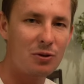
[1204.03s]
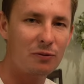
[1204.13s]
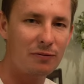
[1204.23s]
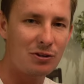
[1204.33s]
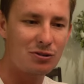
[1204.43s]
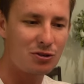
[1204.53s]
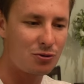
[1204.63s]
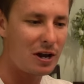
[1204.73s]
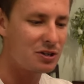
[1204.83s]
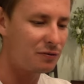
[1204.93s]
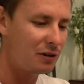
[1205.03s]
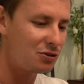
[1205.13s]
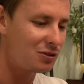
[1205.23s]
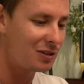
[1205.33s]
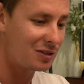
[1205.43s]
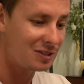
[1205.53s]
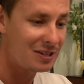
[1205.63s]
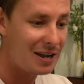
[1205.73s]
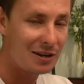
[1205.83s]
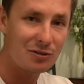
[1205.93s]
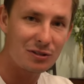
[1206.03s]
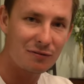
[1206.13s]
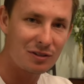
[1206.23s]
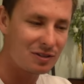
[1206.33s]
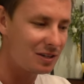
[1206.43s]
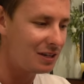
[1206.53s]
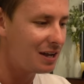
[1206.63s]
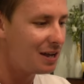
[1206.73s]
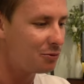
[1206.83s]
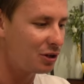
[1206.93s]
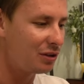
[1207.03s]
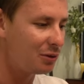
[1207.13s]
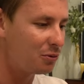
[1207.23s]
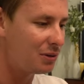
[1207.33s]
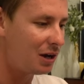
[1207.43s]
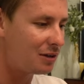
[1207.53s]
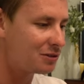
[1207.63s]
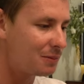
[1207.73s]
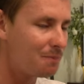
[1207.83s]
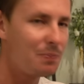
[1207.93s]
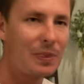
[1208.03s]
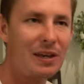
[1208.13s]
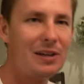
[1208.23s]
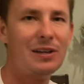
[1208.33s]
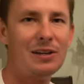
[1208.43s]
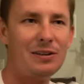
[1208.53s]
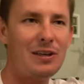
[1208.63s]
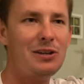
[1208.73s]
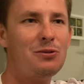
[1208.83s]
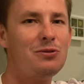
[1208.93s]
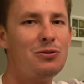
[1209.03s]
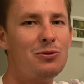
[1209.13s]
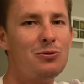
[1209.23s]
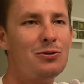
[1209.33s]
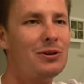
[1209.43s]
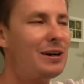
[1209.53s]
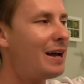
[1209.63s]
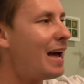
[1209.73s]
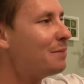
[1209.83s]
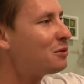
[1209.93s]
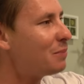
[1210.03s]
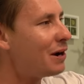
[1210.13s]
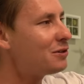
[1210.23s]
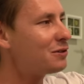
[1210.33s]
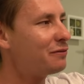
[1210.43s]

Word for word: known fish, the trash fish, the snails of the sea, which I think would be awesome. Thank you to Adam's parents